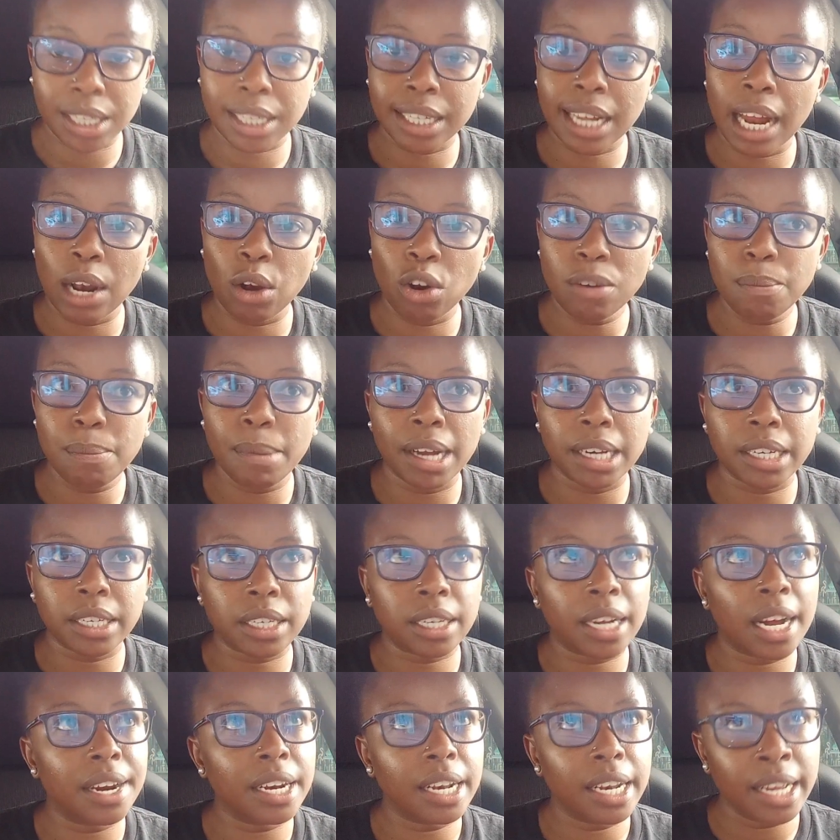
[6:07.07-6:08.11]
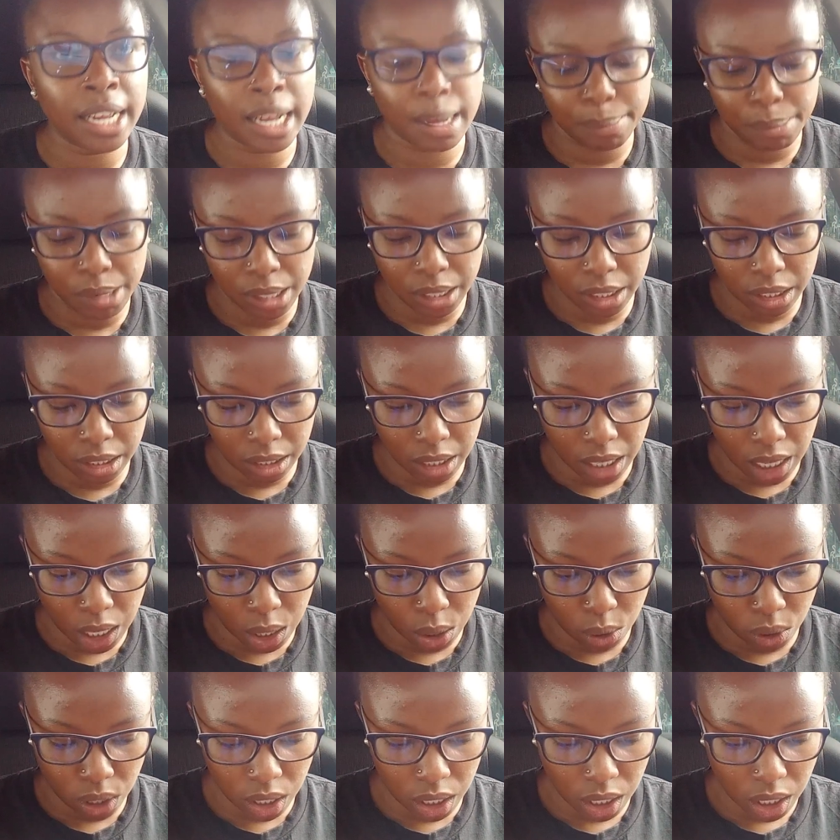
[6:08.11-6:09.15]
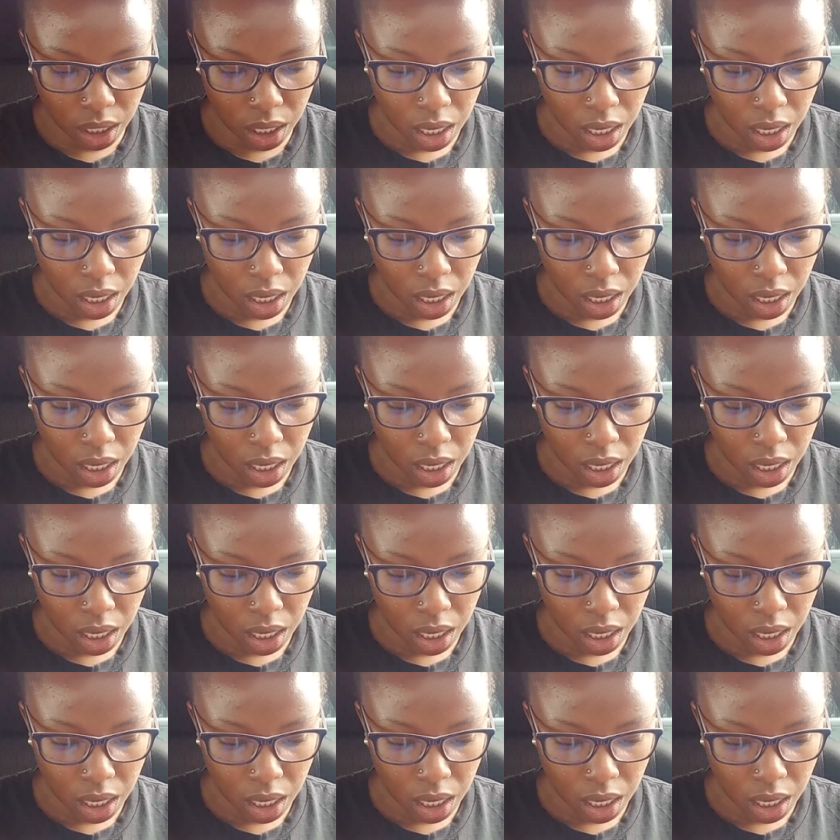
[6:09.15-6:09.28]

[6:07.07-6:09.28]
salon. But currently, I'm in town.